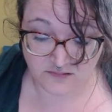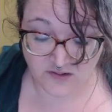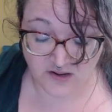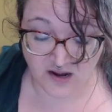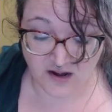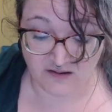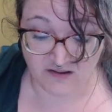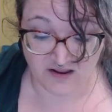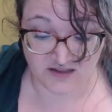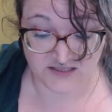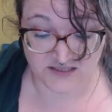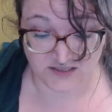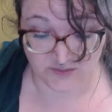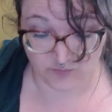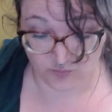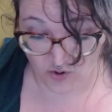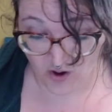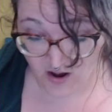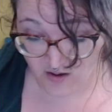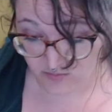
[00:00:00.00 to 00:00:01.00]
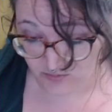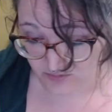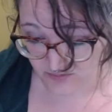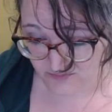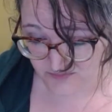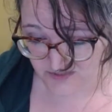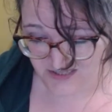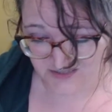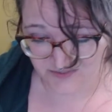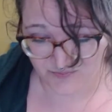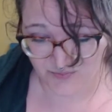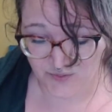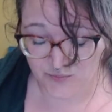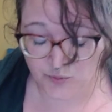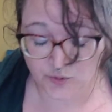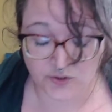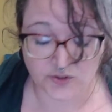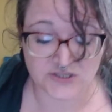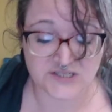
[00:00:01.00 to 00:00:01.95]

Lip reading: And that's the problems. People are